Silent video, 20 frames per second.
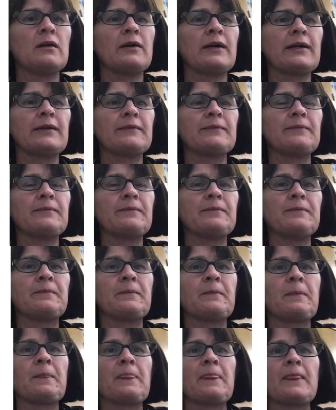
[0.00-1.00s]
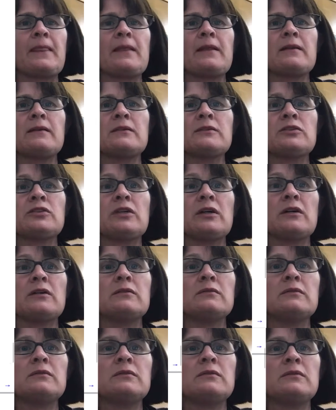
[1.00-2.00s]
All right.
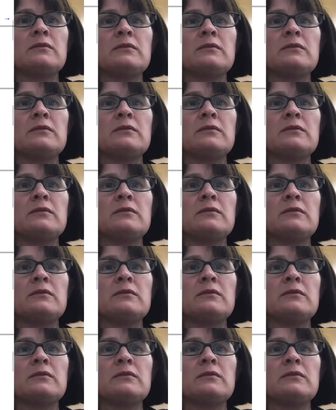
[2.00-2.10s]
So